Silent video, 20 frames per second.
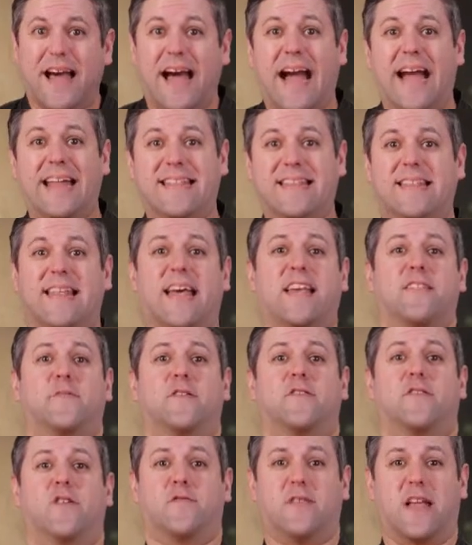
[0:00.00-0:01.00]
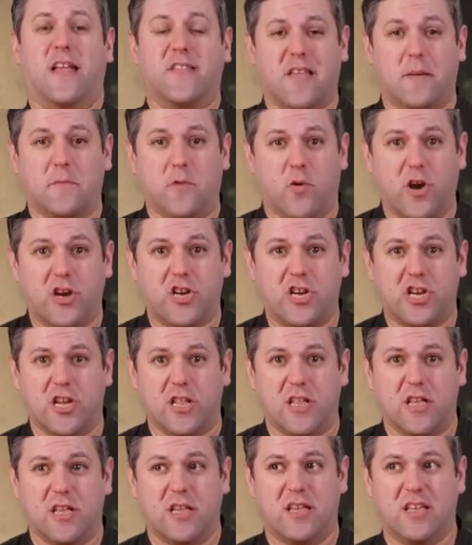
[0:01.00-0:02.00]
I did ask myself that same
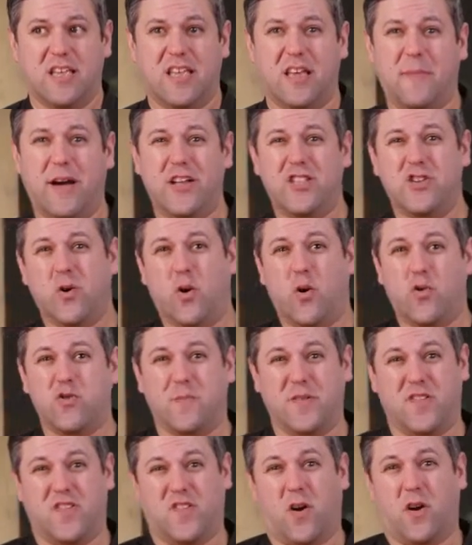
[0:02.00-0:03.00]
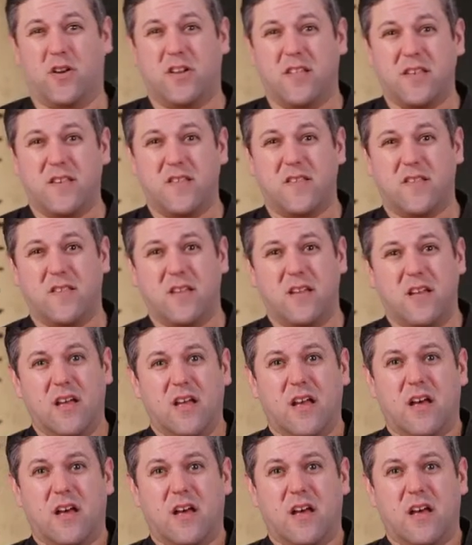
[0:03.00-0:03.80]
question. Am I too old to be starting this?